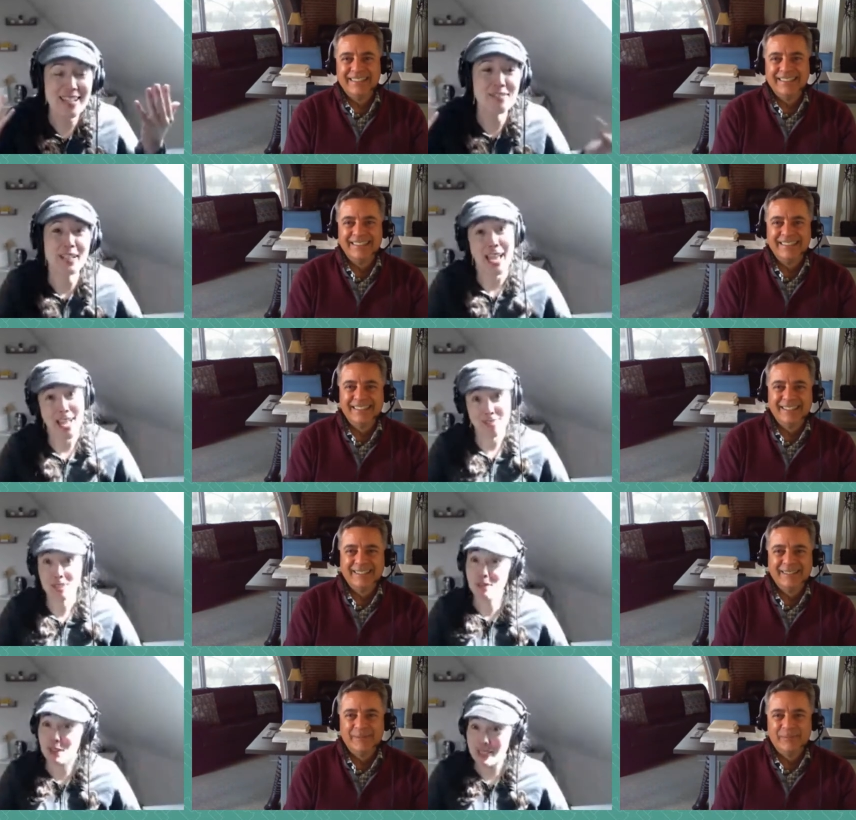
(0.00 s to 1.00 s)
Speaker 1: And we have
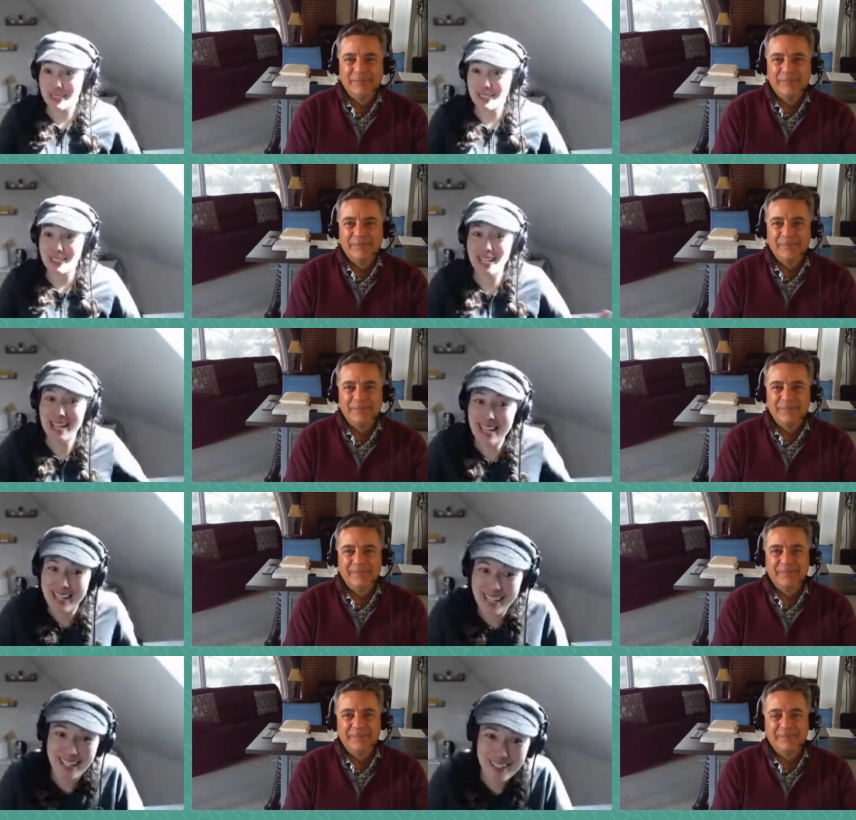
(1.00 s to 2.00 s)
some questions today,
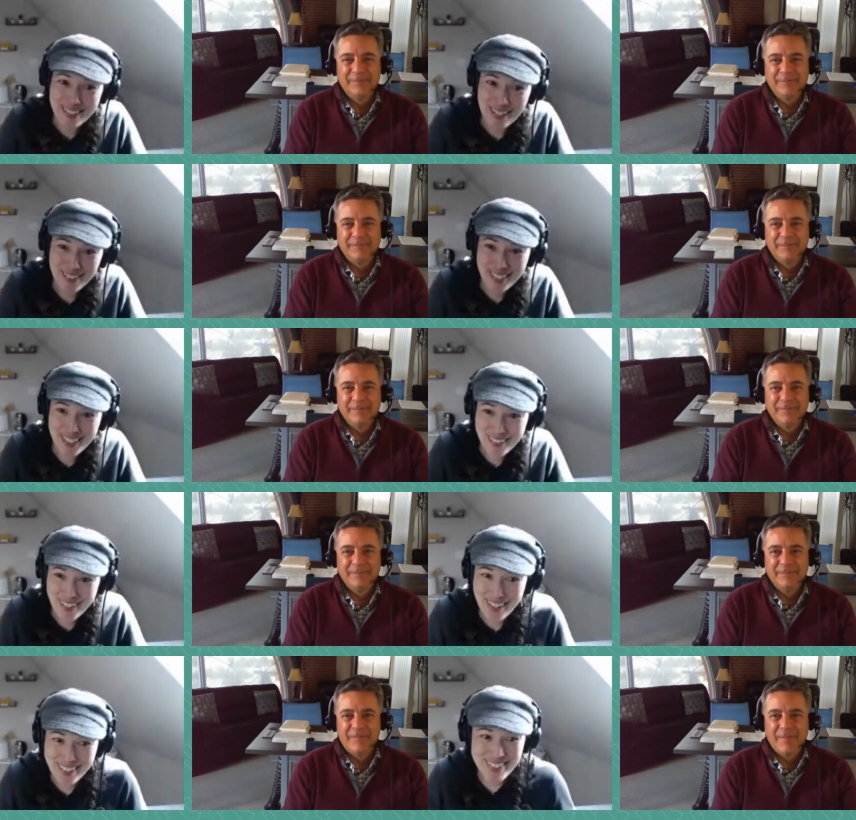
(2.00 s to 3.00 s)
and I also have a co
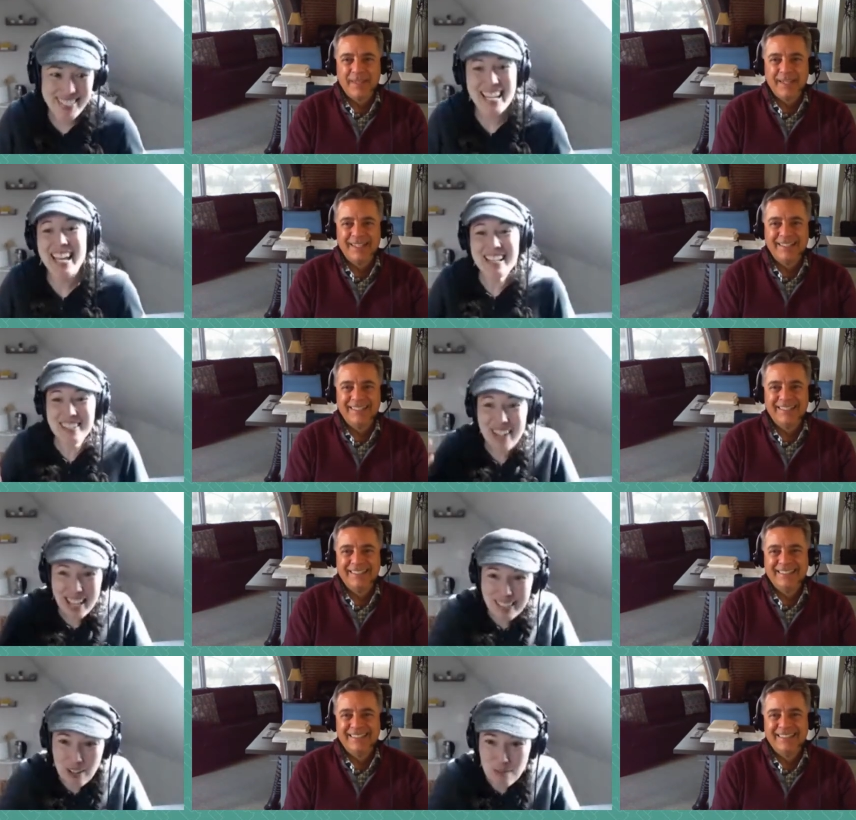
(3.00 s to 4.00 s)
host. So,
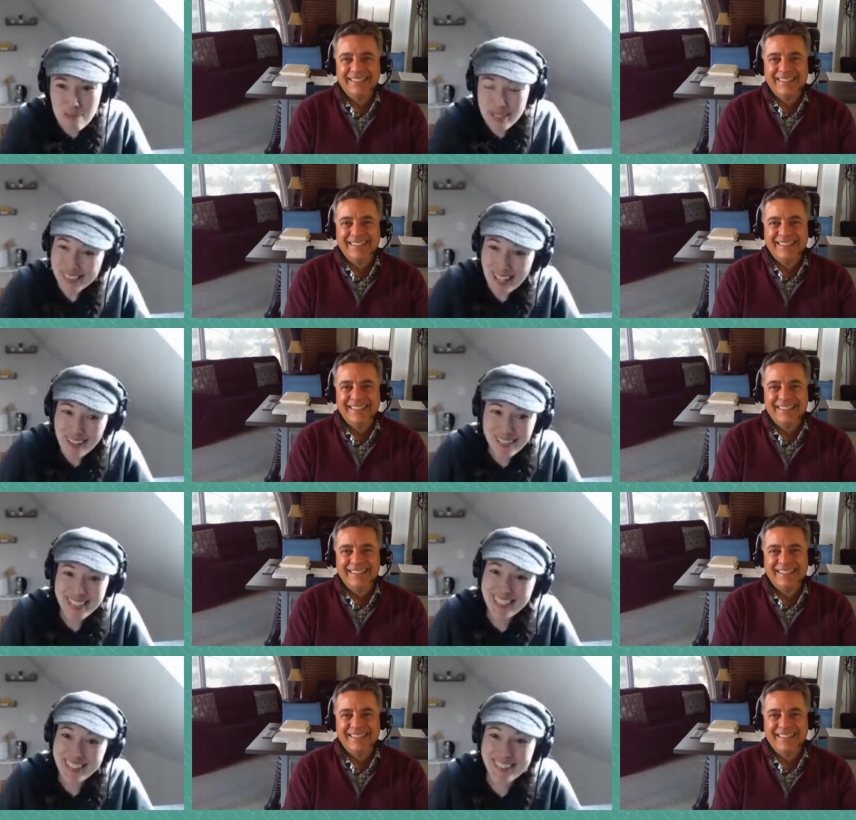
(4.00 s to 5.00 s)
hello, Bill. How are
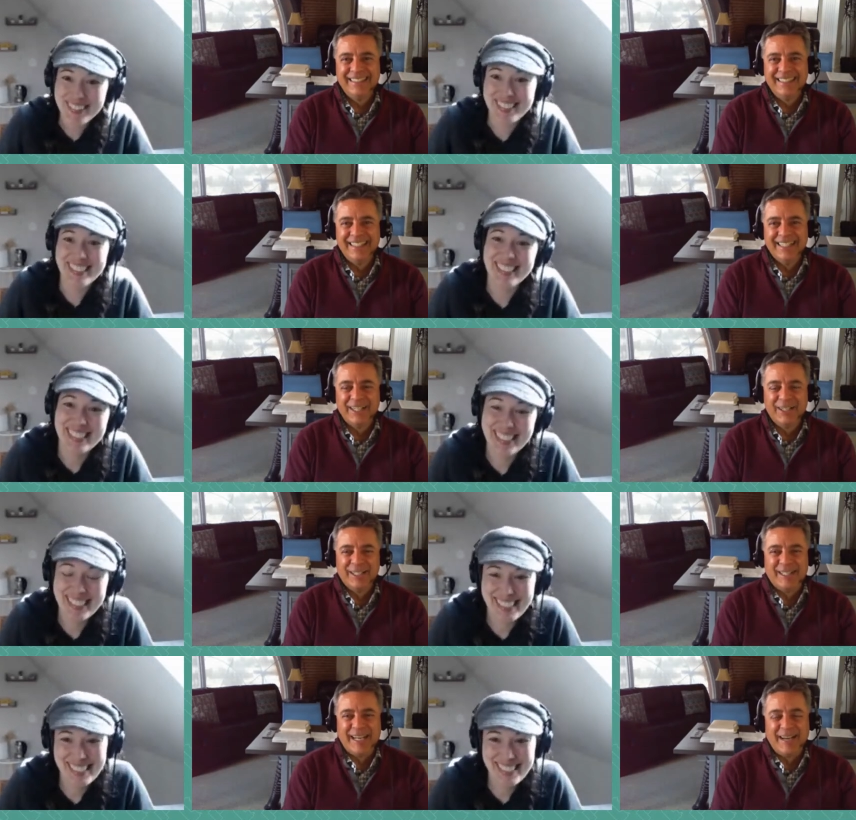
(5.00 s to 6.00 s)
you?
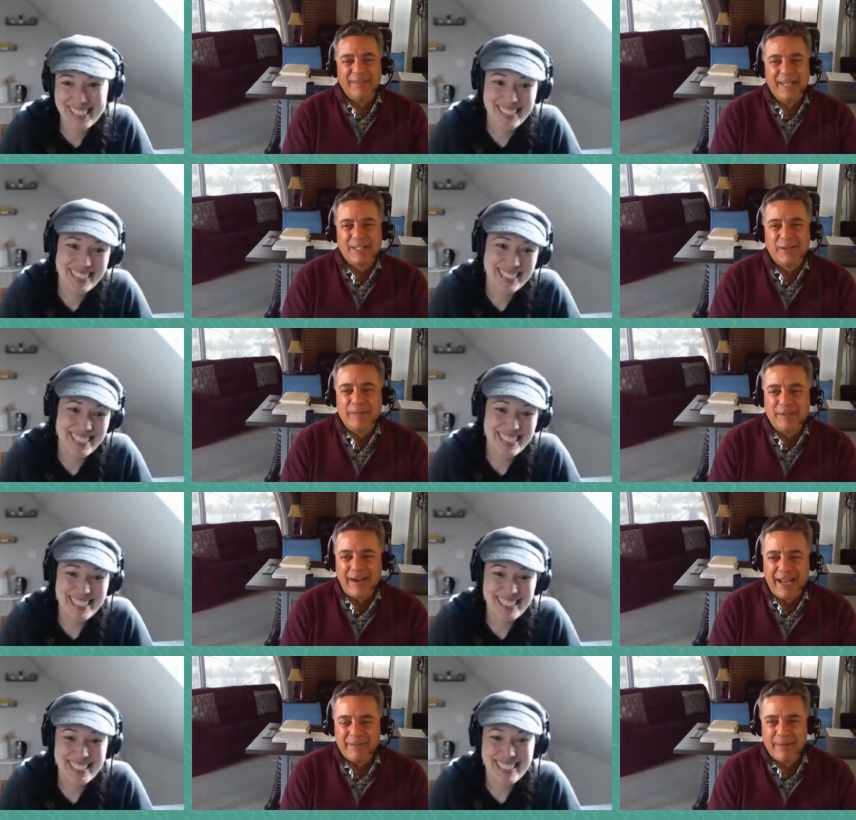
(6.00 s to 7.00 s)
Speaker 2: Good, Steph. Thanks so much
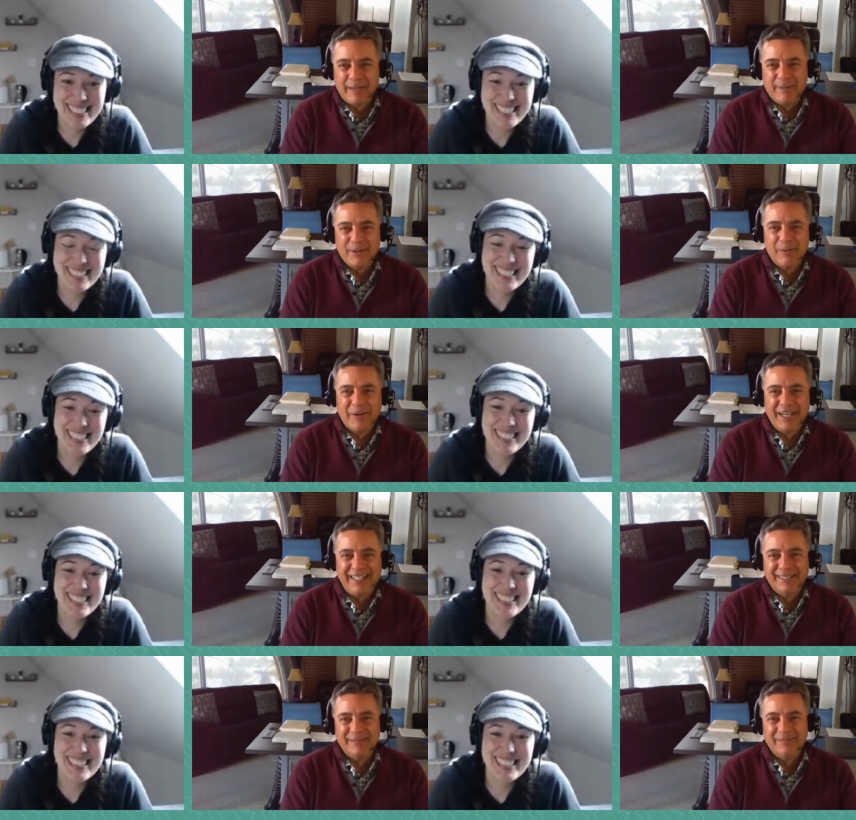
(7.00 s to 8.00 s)
for having me. I'm doing
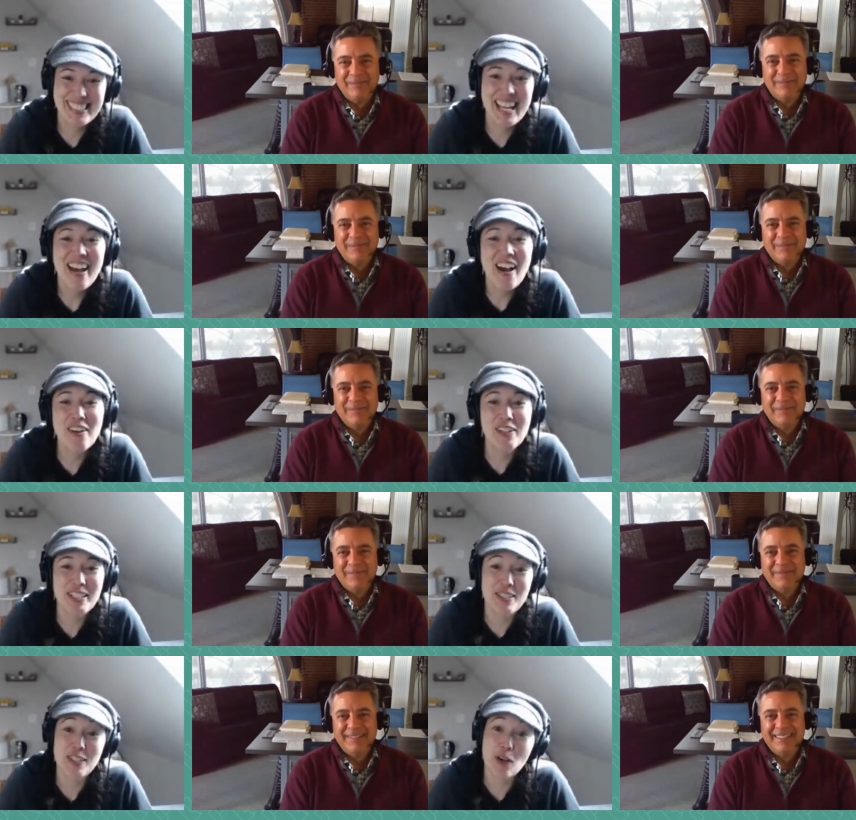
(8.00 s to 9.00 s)
well.
Speaker 1: Oh, good.